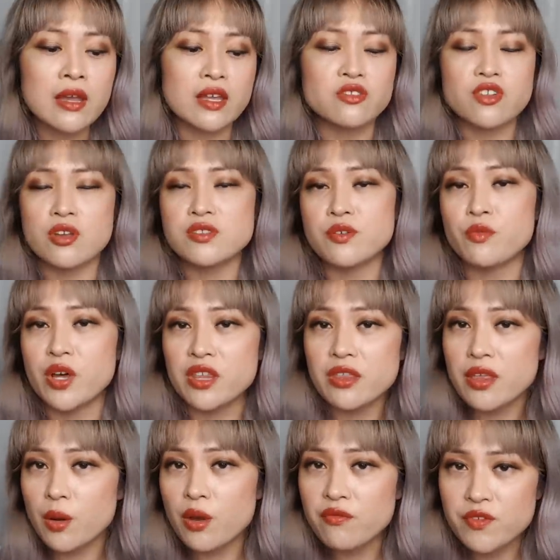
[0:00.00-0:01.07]
in terms of
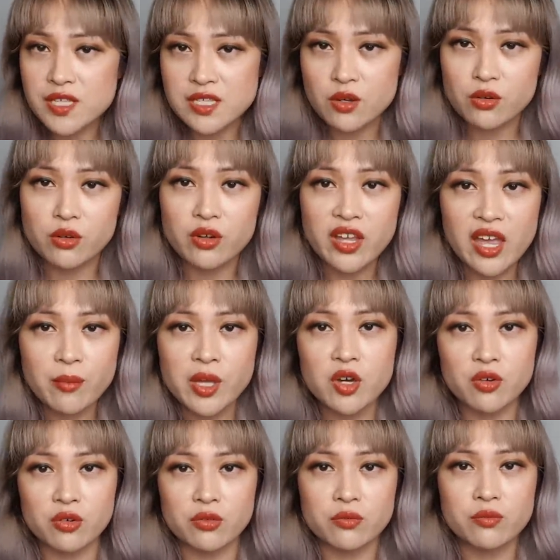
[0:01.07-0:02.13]
whether they were physical or
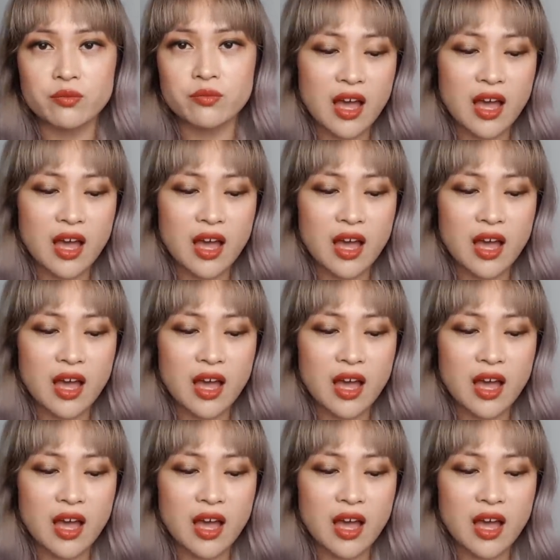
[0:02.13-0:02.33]
chemical.